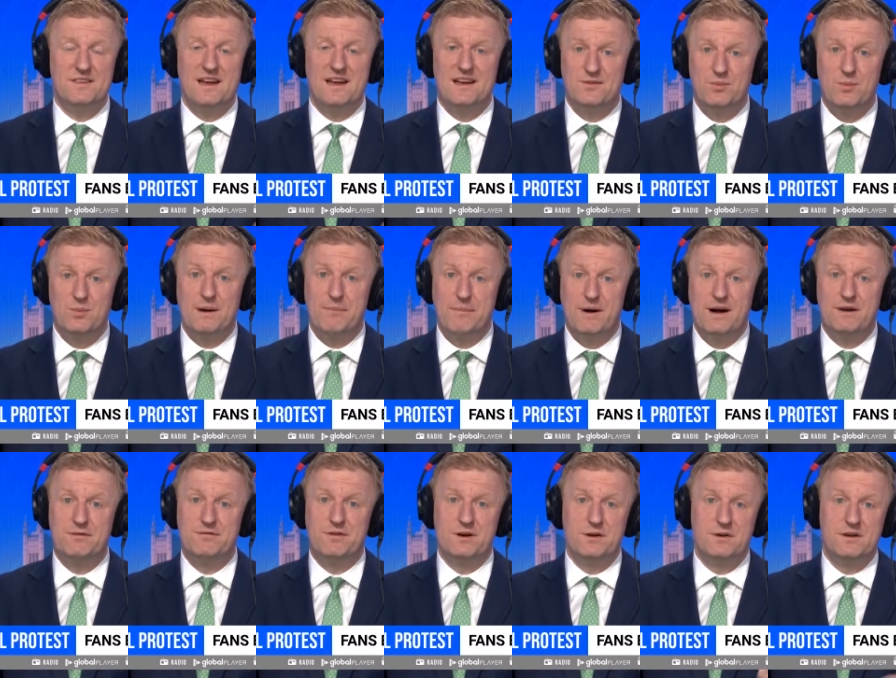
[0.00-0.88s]
That's where
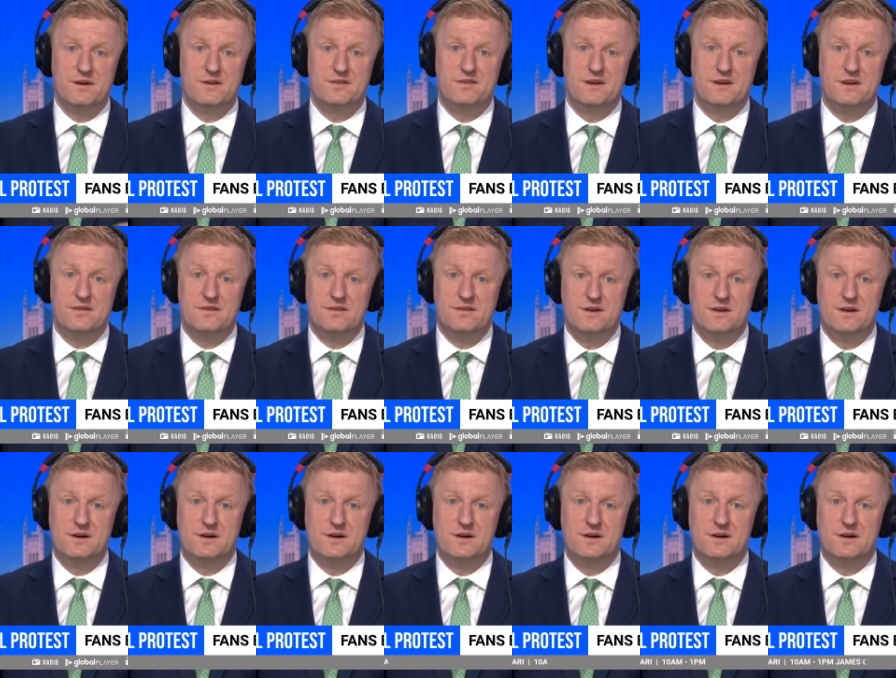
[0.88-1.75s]
my focus is.
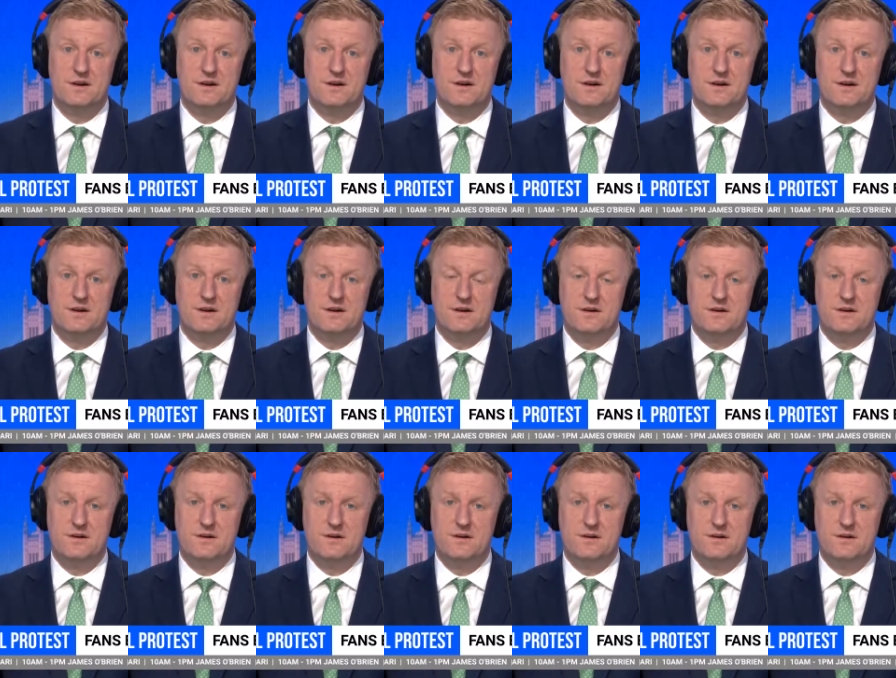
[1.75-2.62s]
Right. Would you
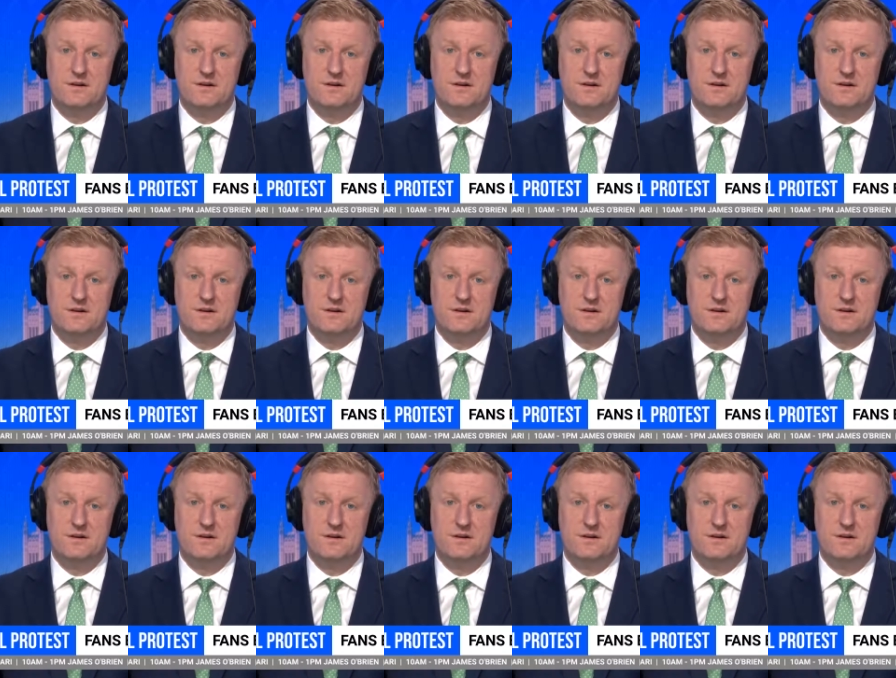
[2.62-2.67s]
take the